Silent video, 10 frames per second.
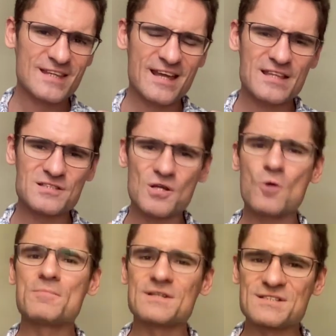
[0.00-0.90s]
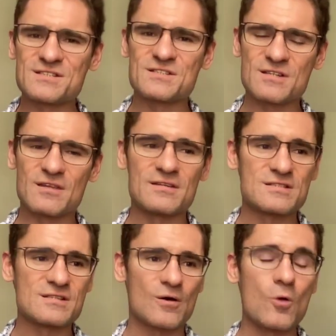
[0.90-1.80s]
and this openness,
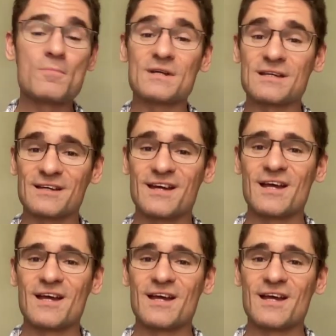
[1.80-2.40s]
this opening,